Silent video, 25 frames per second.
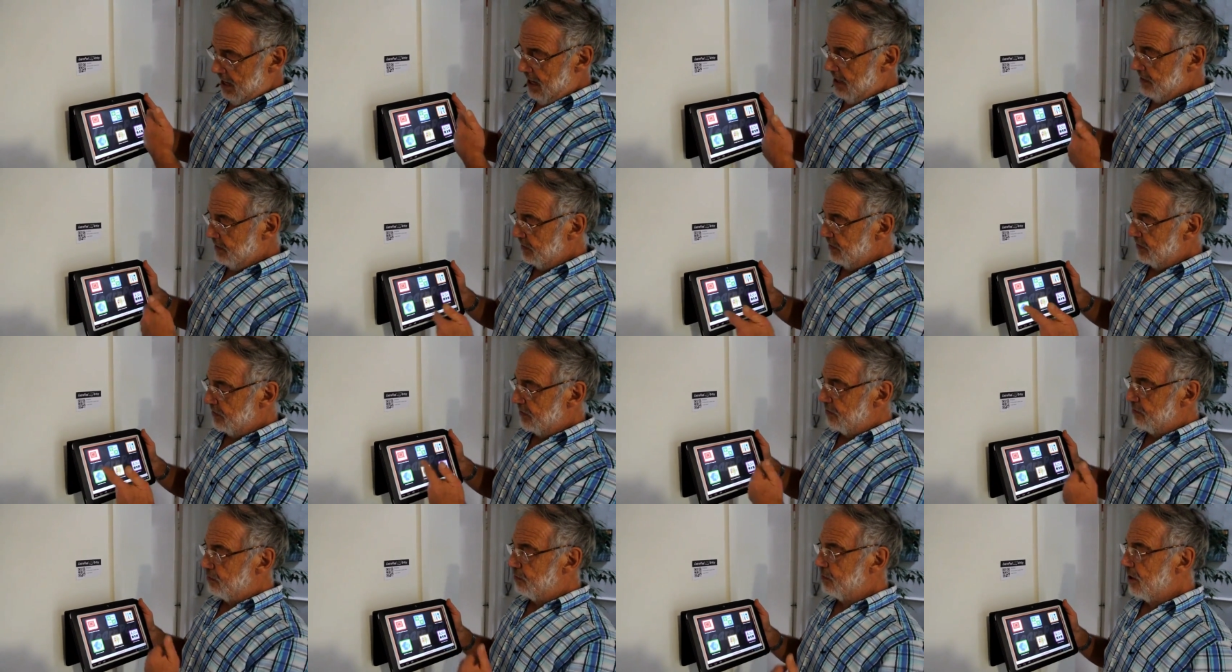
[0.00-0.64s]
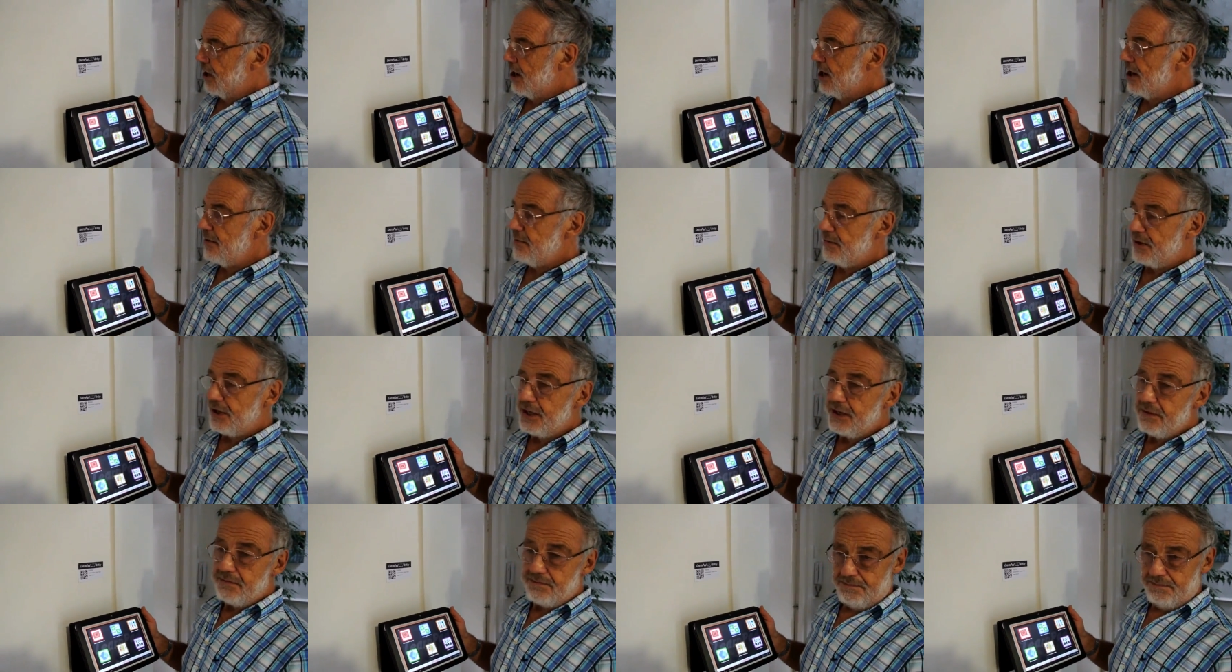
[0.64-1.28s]
as this is
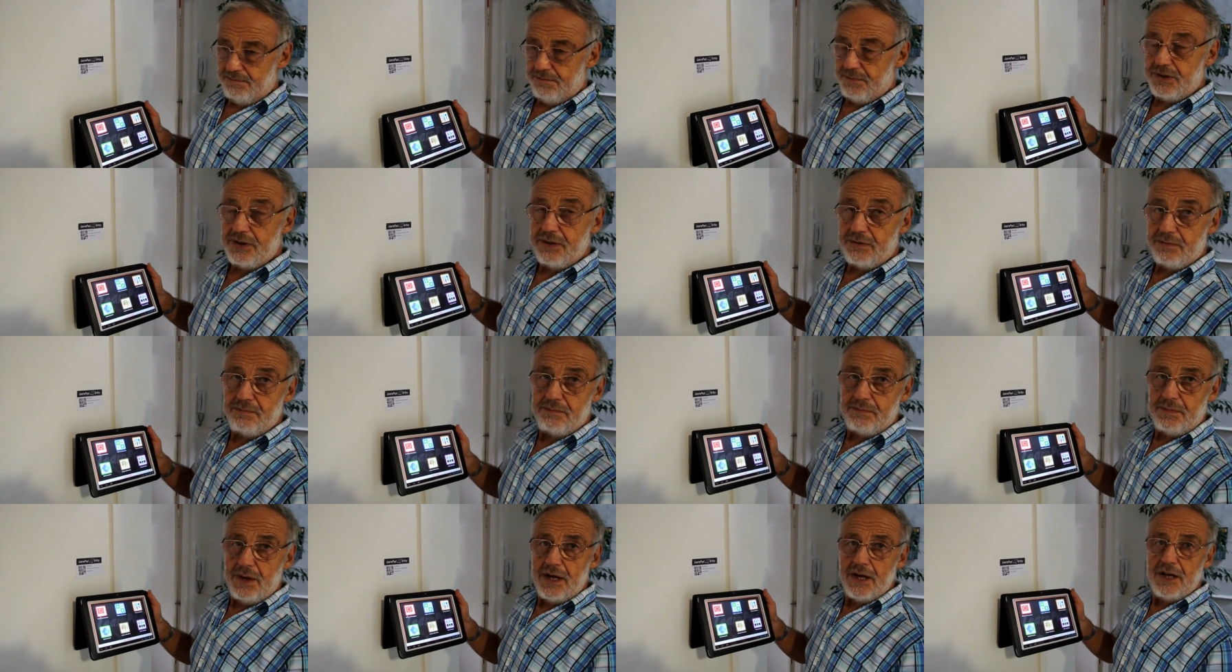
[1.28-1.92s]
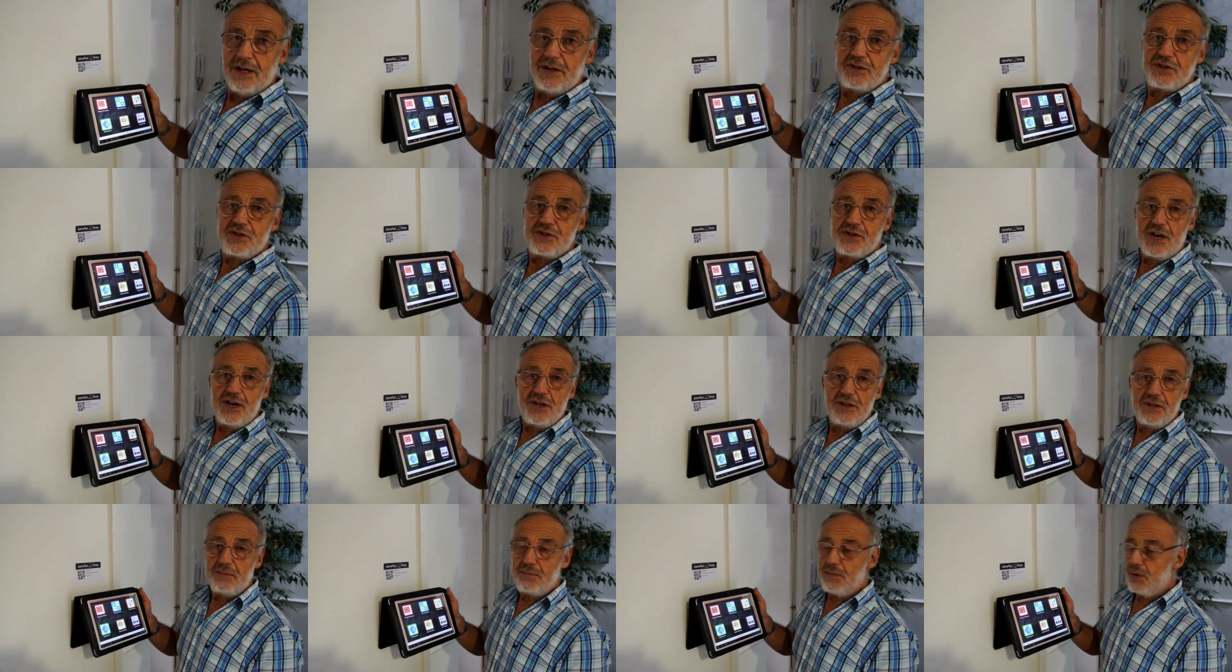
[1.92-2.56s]
primary to
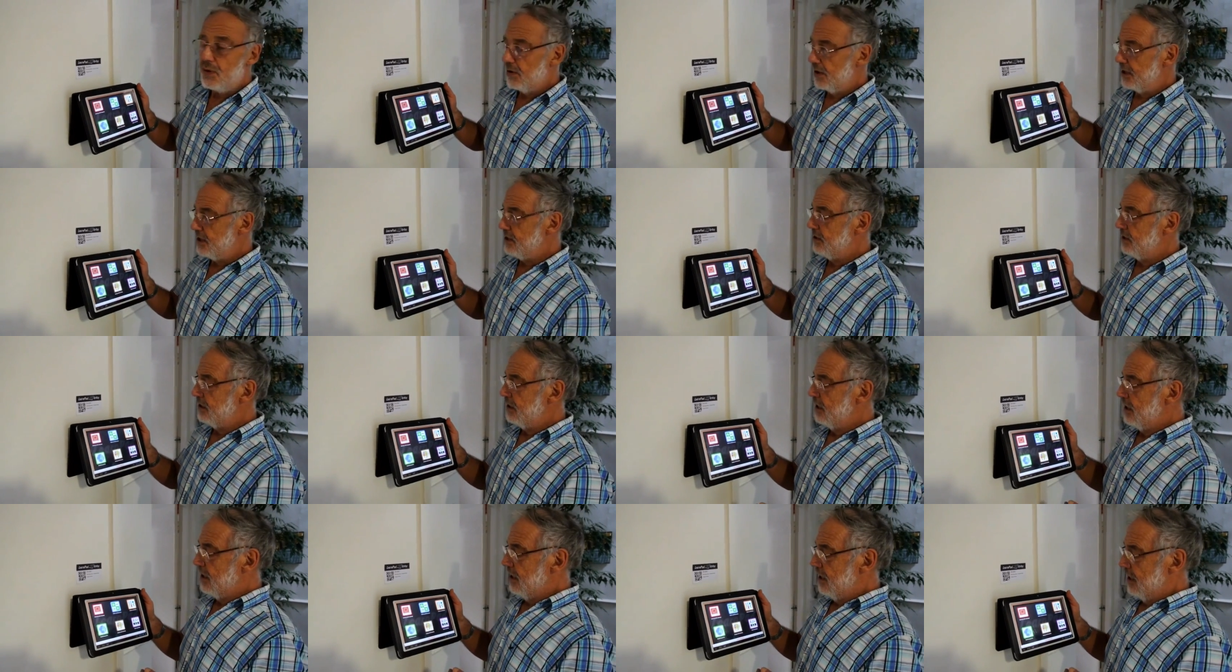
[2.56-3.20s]
illustrate the point,